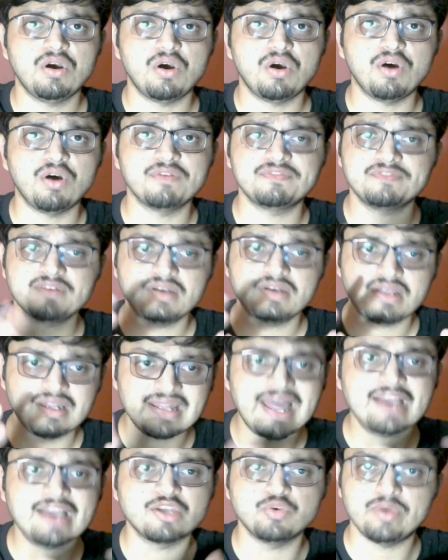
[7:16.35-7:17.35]
of
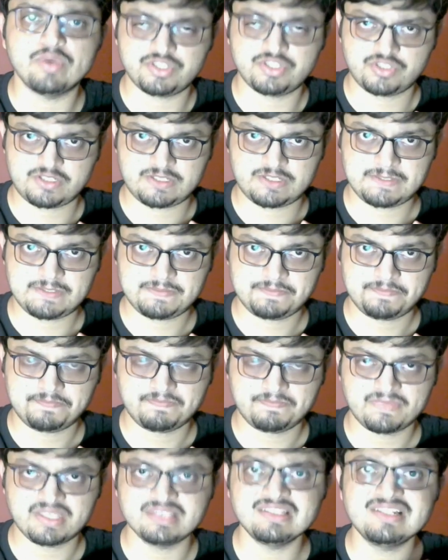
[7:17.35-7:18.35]
language,
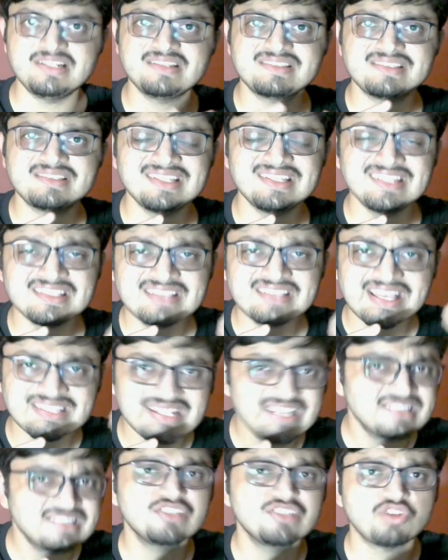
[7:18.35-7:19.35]
in his
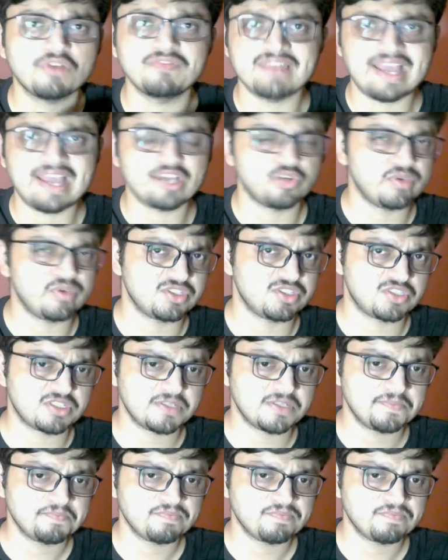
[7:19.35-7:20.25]
analysis of language.